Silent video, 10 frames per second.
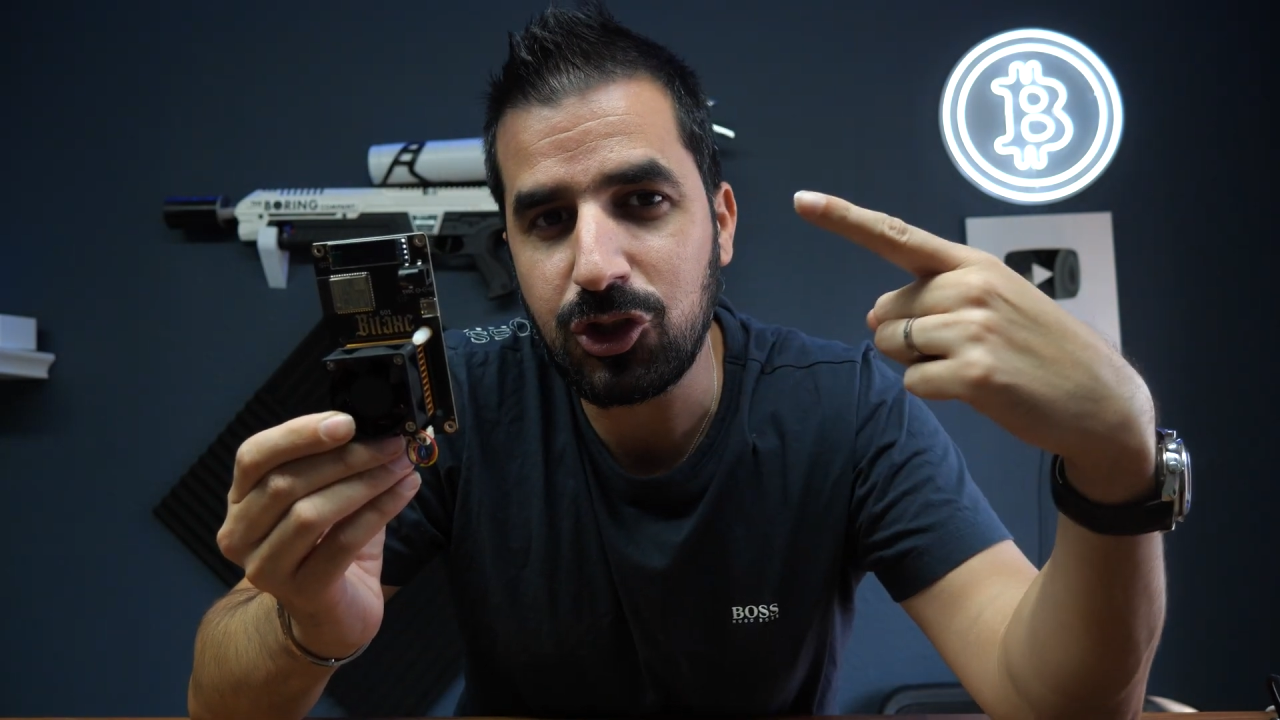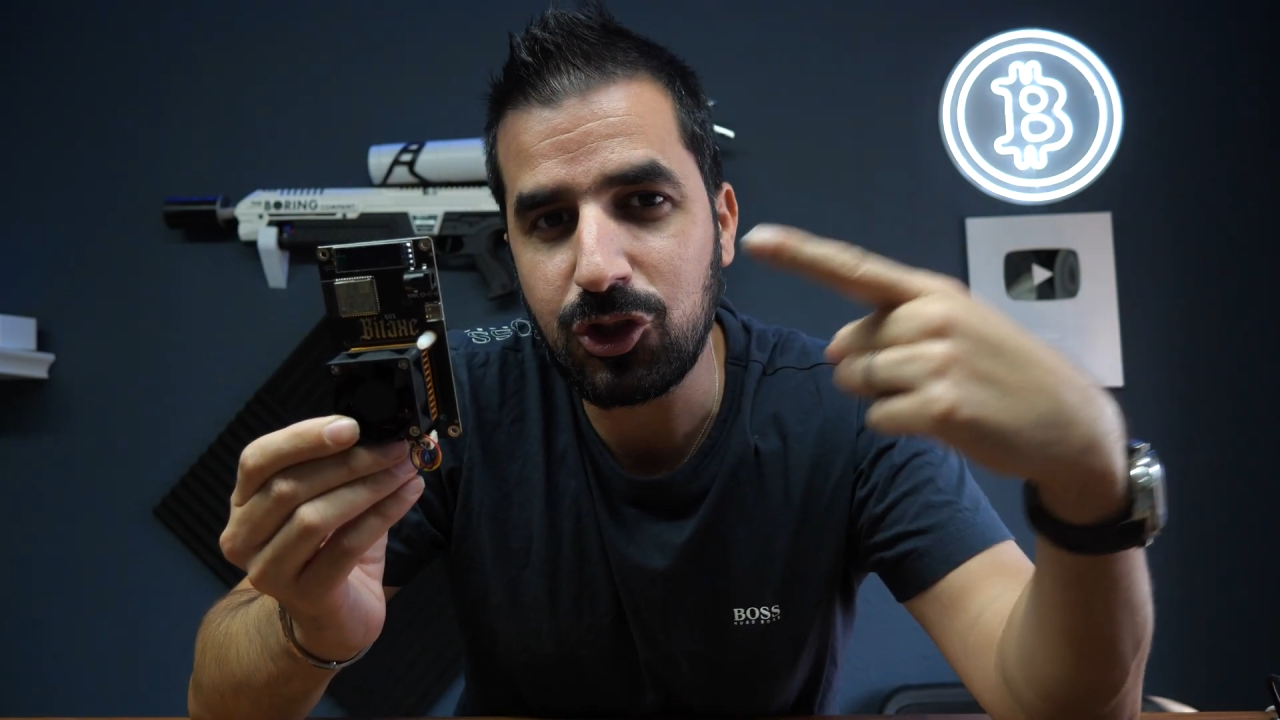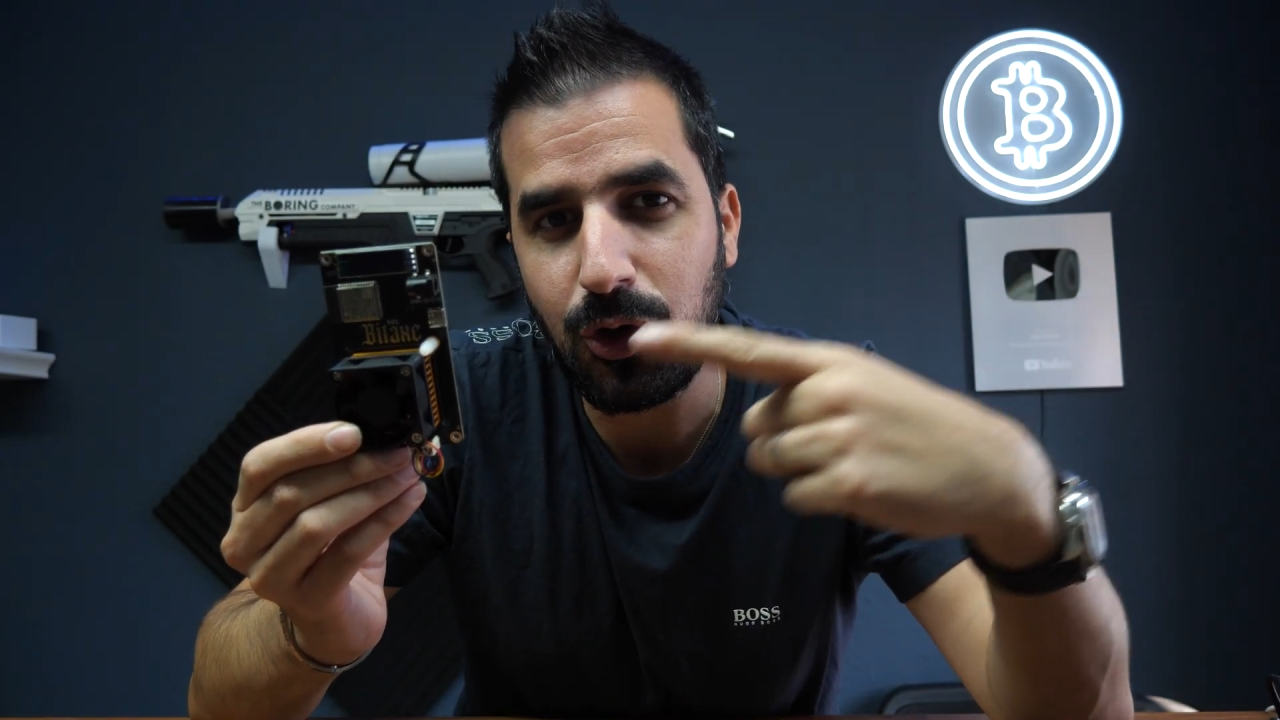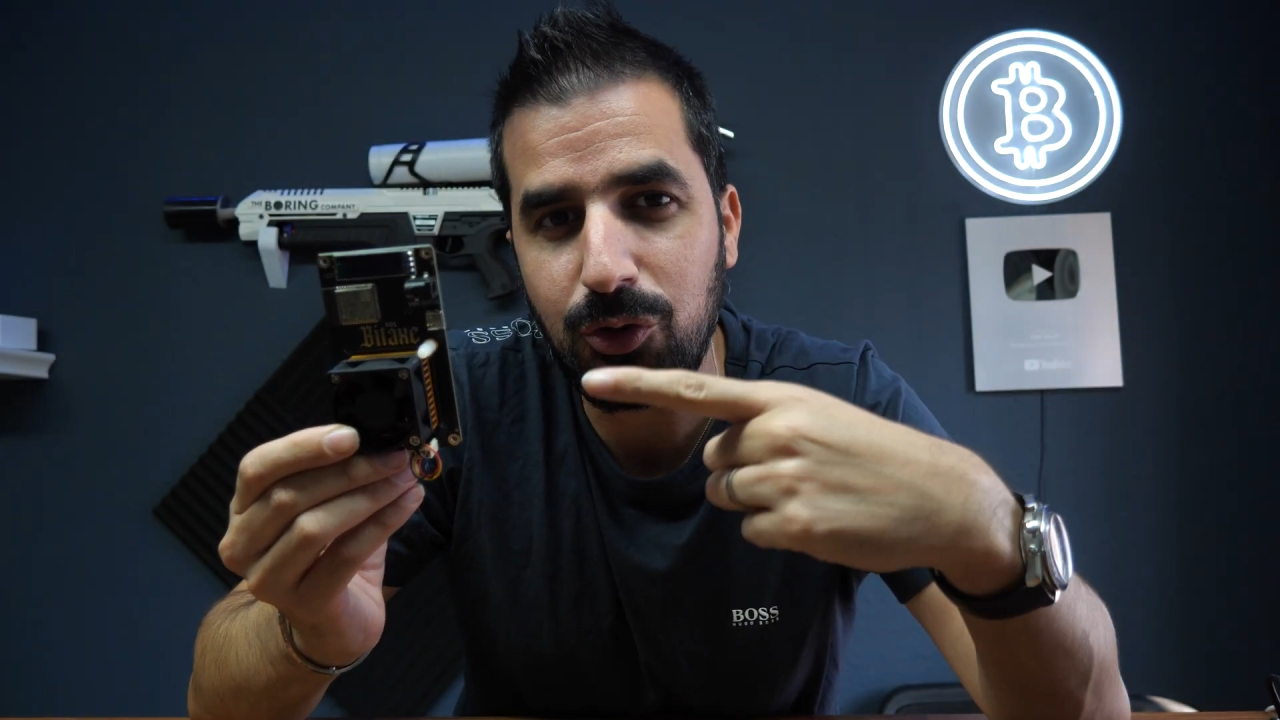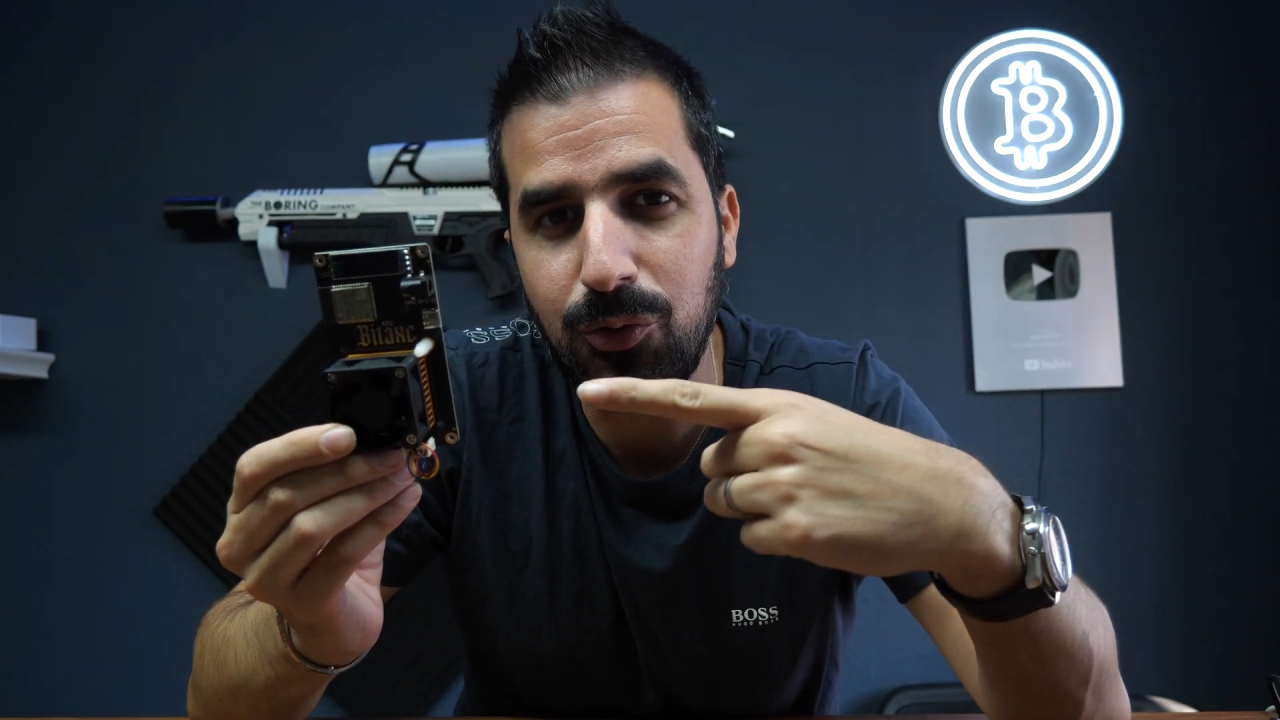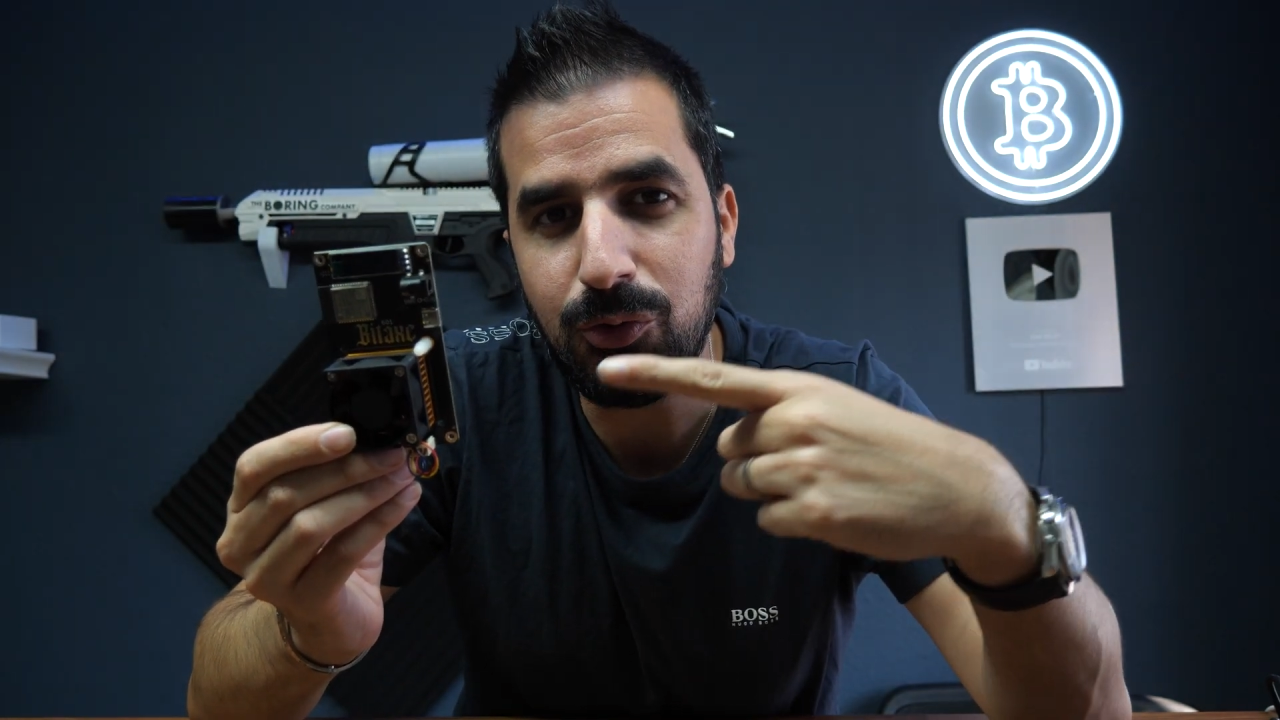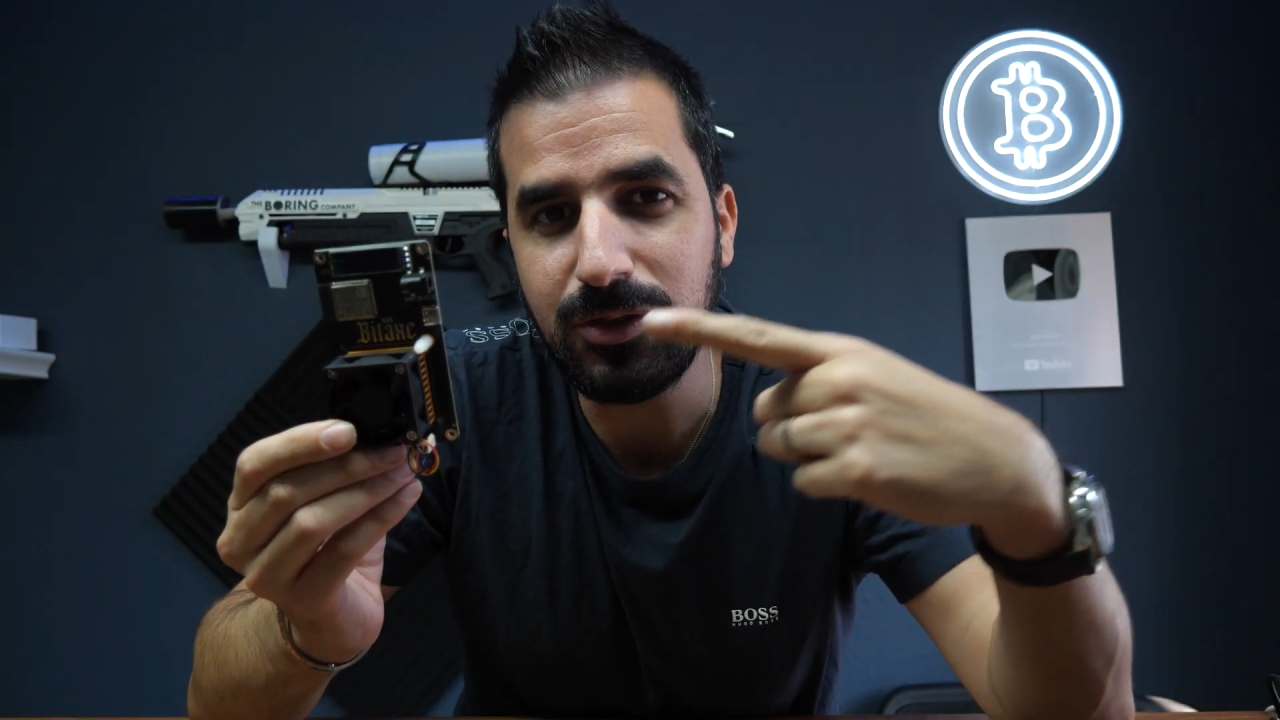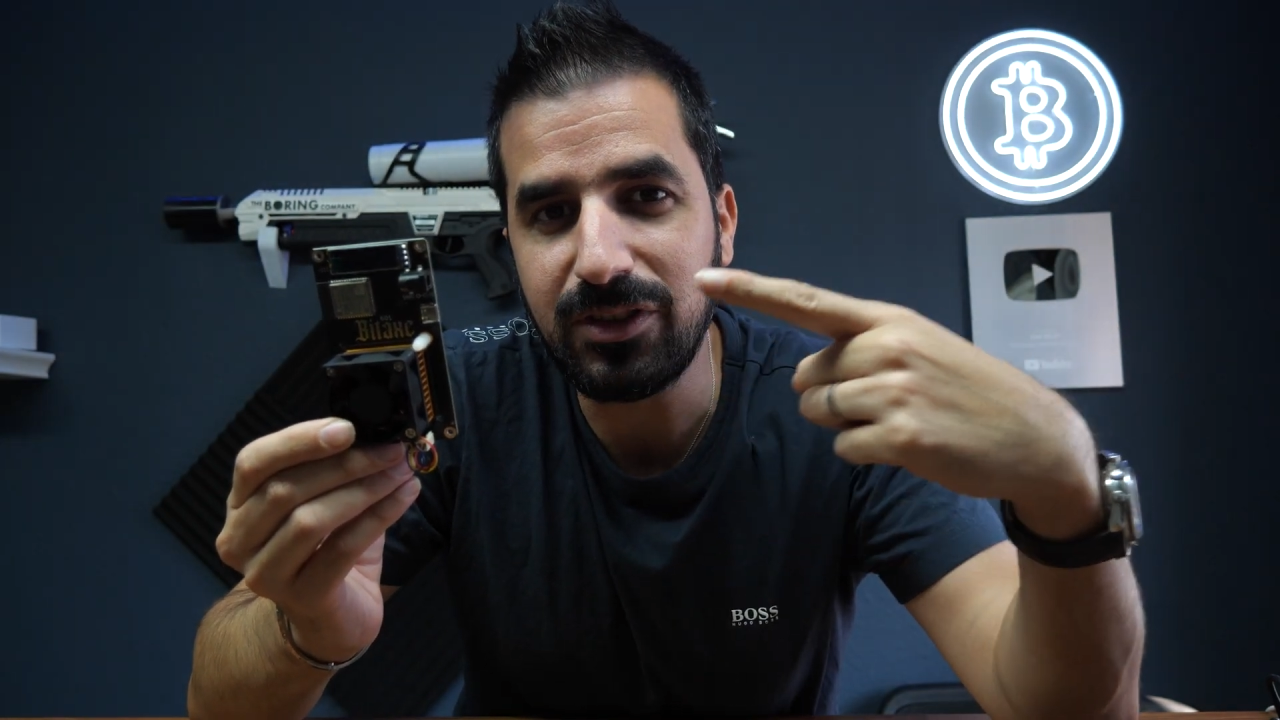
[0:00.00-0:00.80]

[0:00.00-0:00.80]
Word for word: show you